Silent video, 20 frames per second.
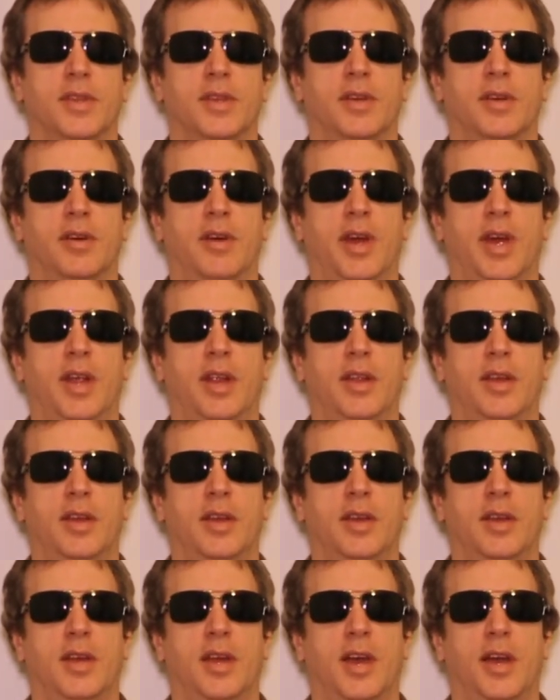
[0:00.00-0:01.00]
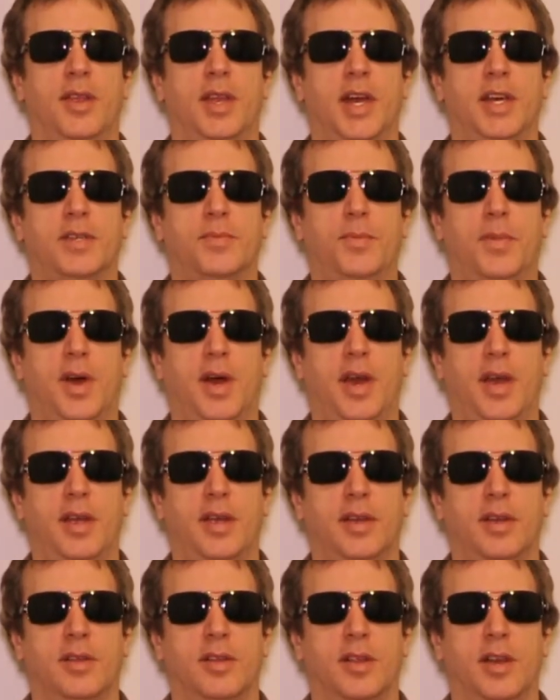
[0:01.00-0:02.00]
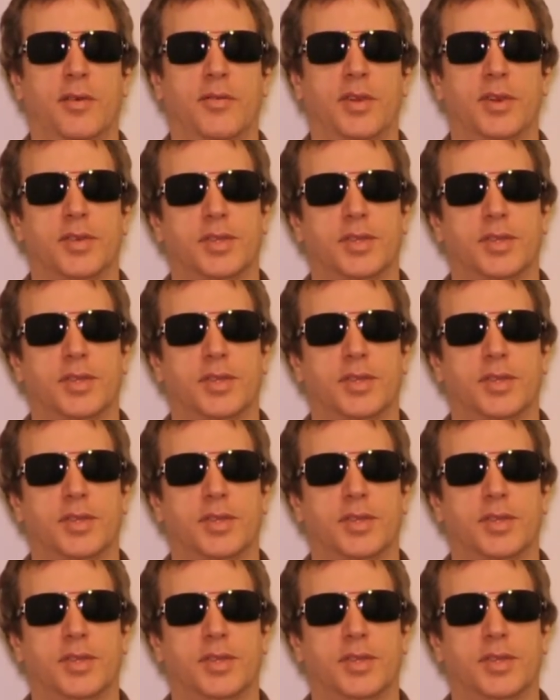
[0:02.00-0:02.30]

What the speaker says: All right. And that's my level of